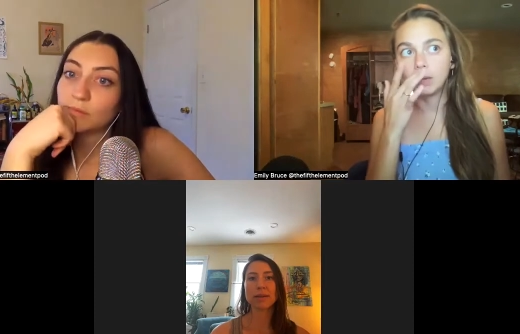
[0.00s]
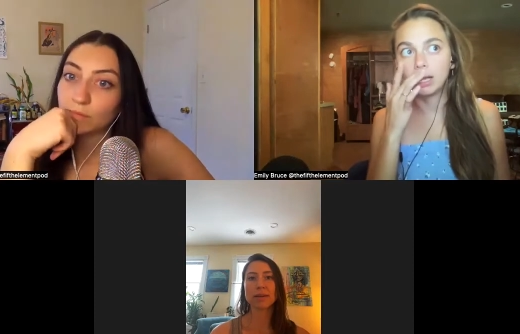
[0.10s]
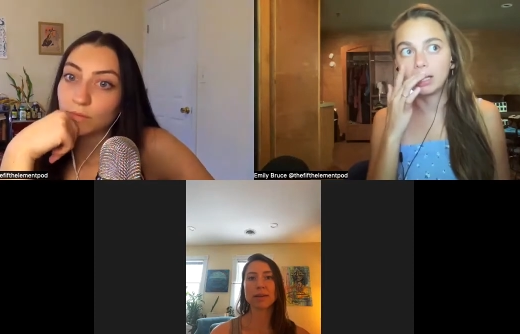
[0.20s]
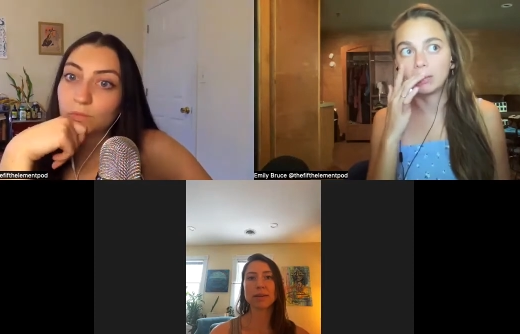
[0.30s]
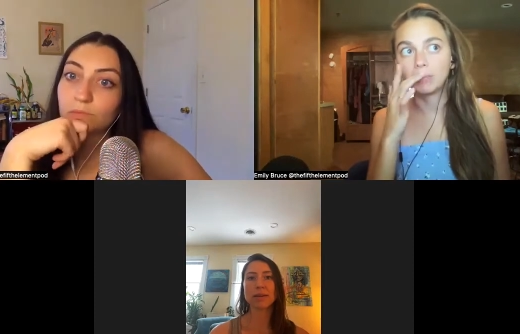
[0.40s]

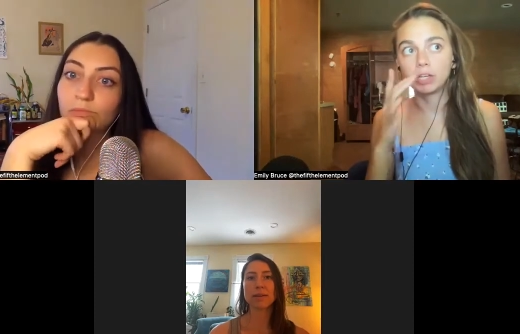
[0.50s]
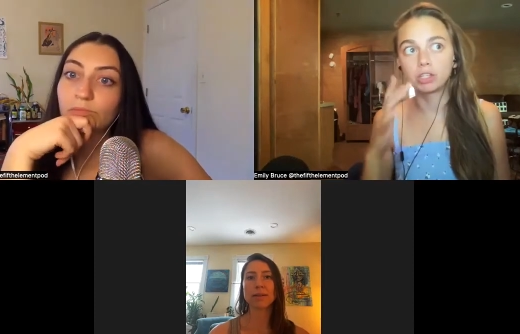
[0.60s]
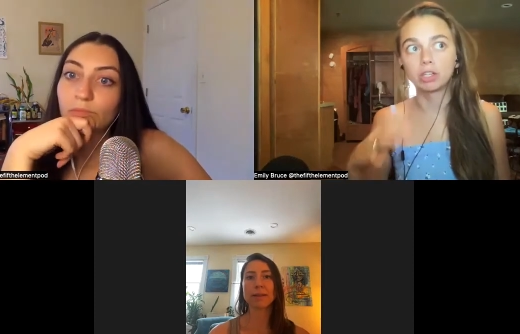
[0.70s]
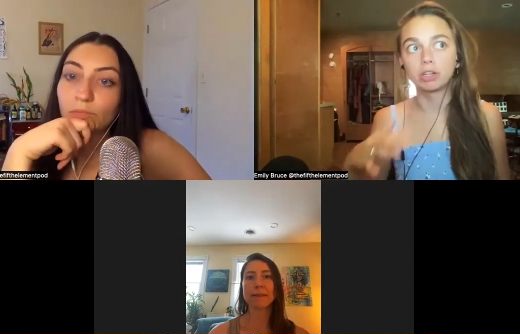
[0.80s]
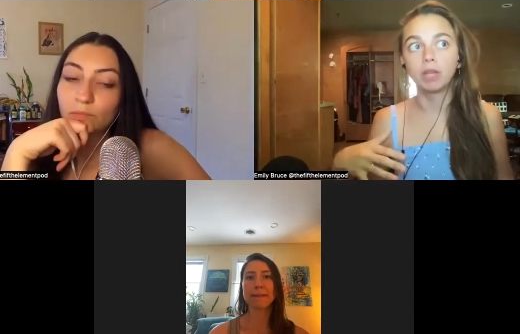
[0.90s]
Speaker 1: painting the
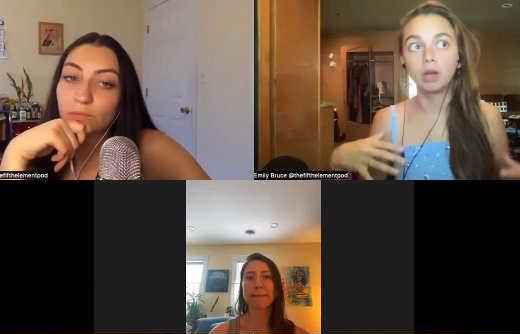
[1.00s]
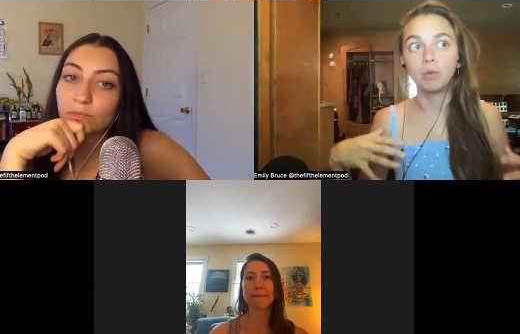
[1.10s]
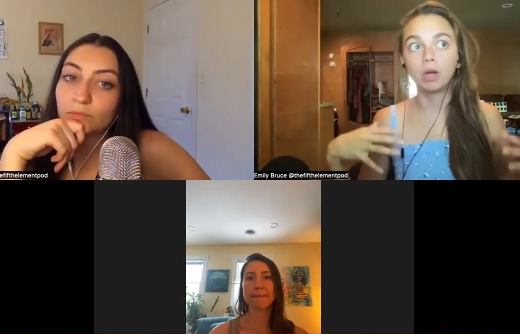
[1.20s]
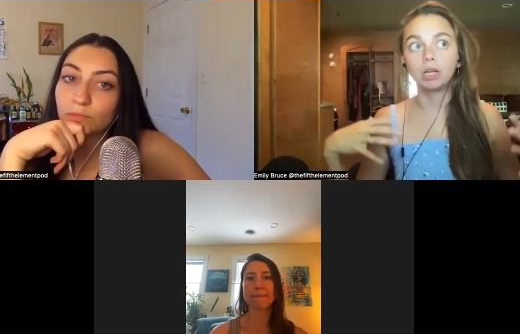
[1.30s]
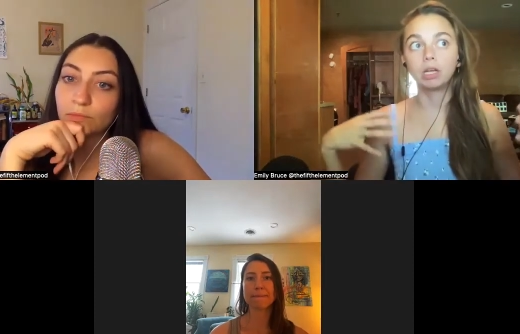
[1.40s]
picture of like
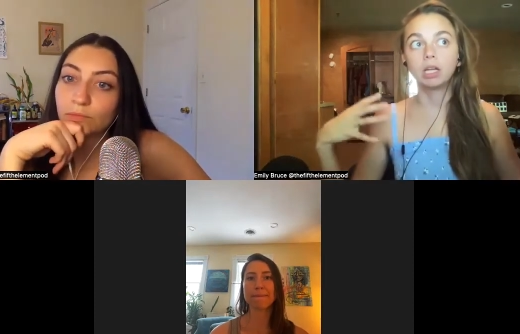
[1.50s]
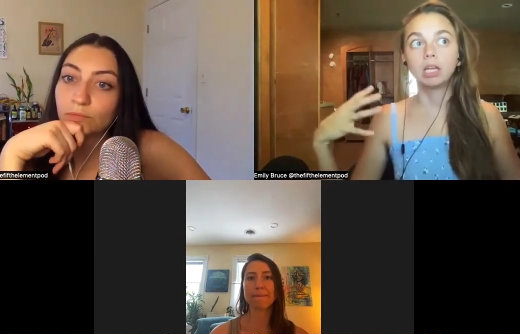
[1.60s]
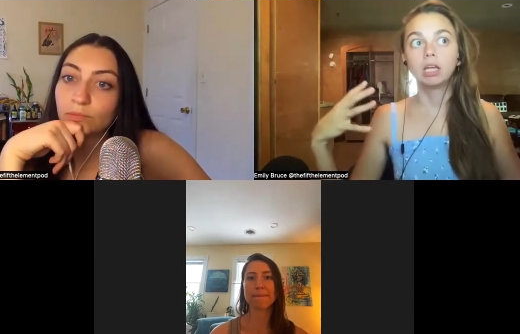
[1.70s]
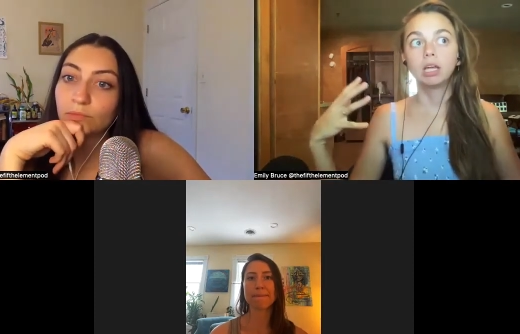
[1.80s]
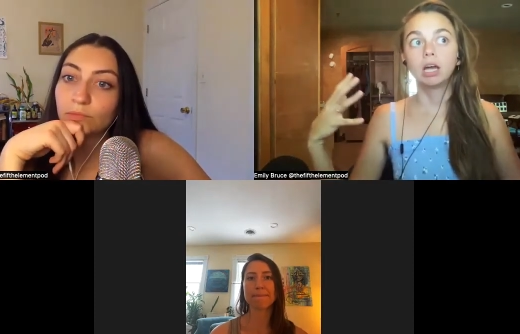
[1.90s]
what
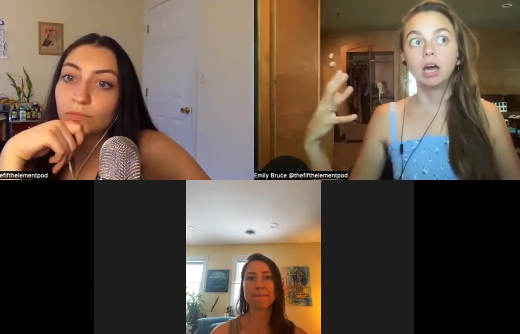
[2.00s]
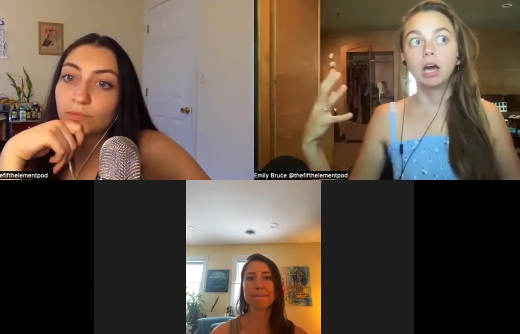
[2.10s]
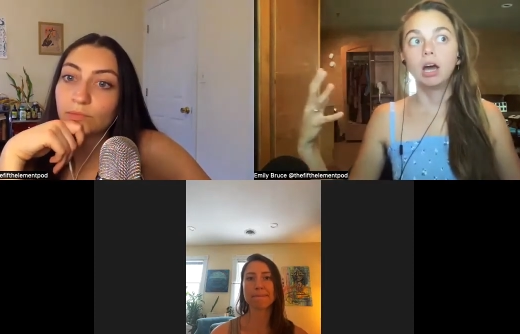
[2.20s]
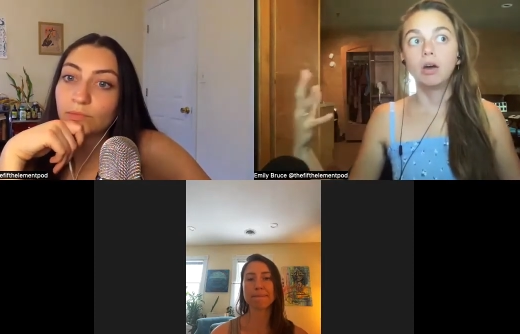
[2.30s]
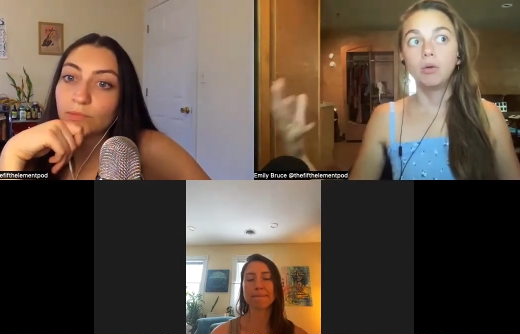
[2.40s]

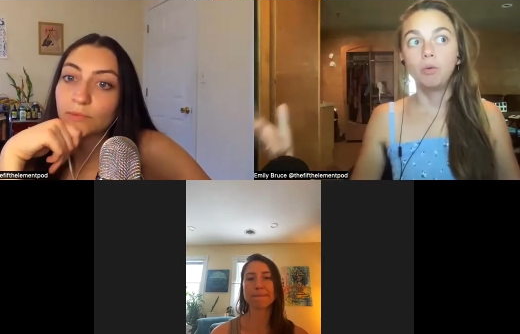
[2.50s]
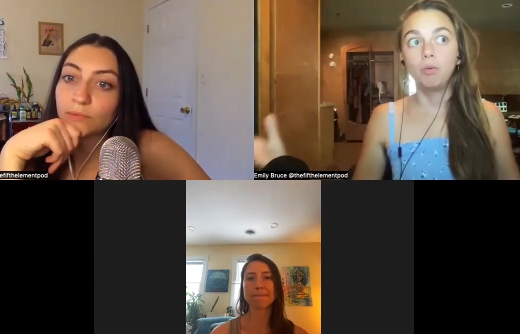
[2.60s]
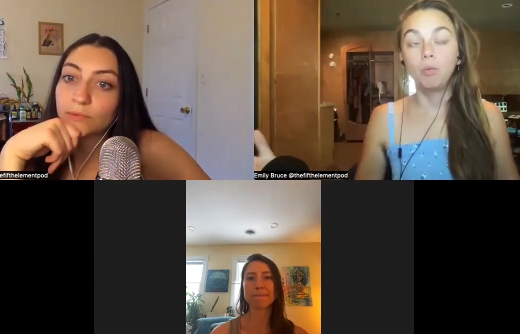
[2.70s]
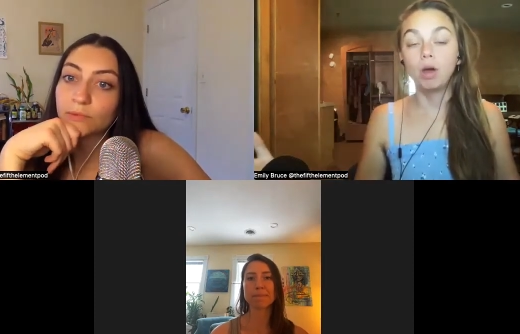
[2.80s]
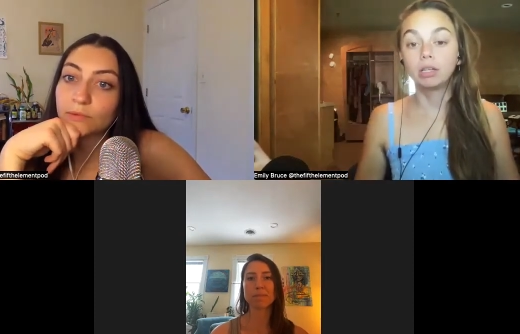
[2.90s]

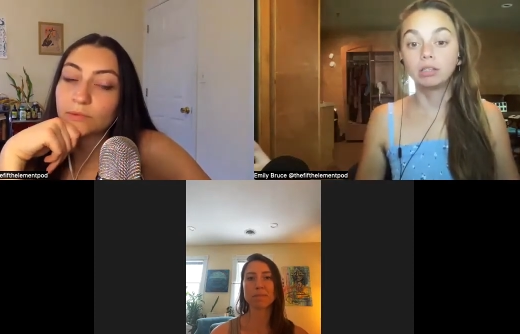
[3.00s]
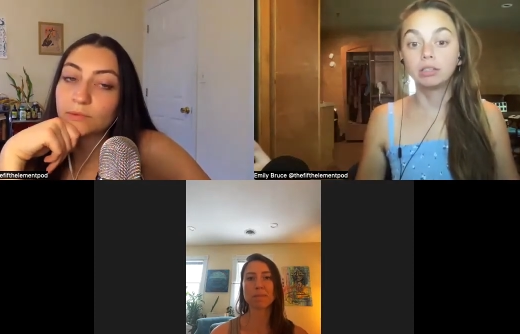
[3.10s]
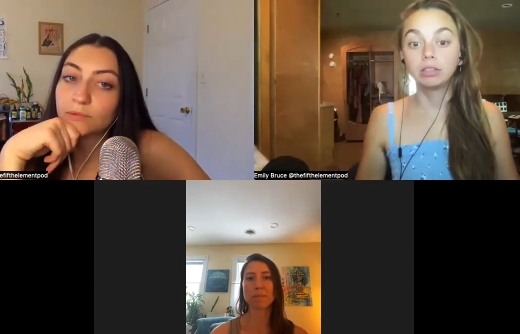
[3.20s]
what